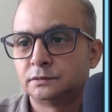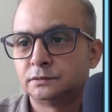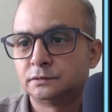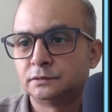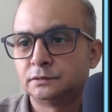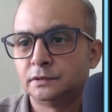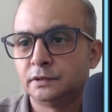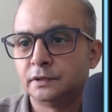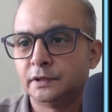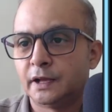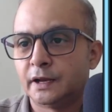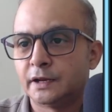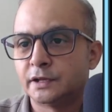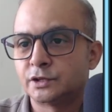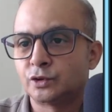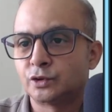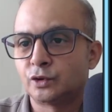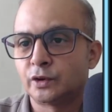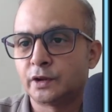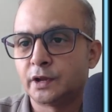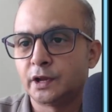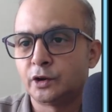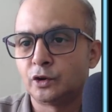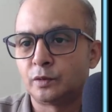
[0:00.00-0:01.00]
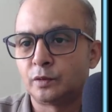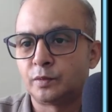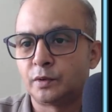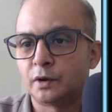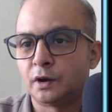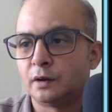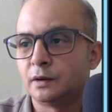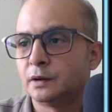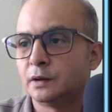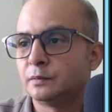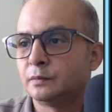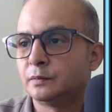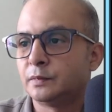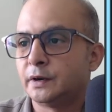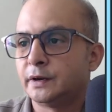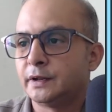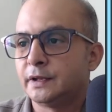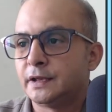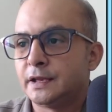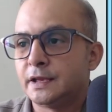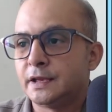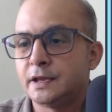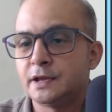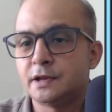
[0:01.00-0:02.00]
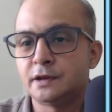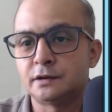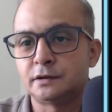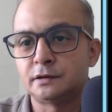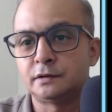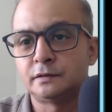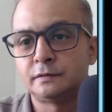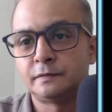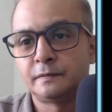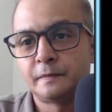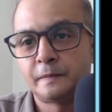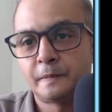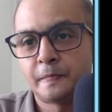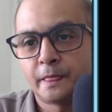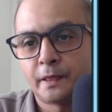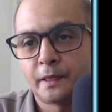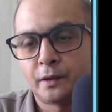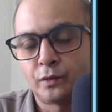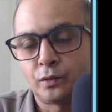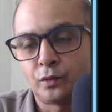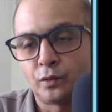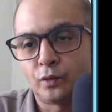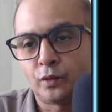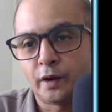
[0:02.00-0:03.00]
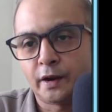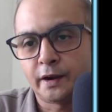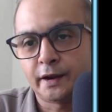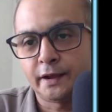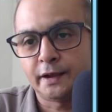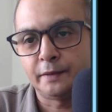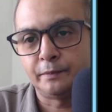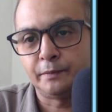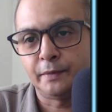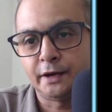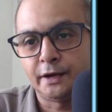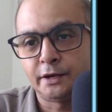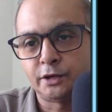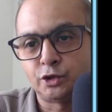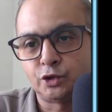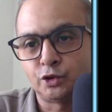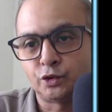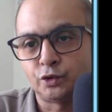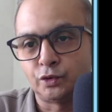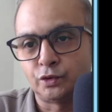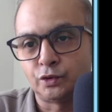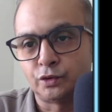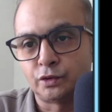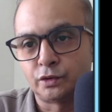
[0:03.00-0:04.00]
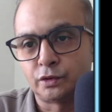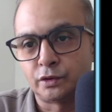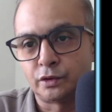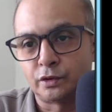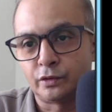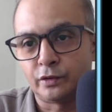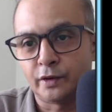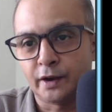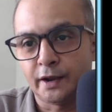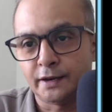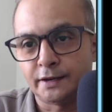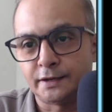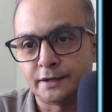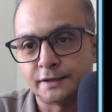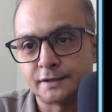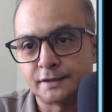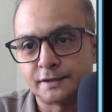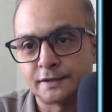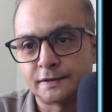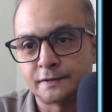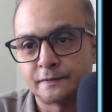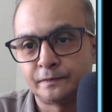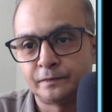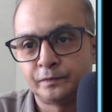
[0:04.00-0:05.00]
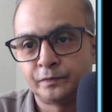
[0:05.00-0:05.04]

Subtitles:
That is okay, no problem. But here what I meant to write is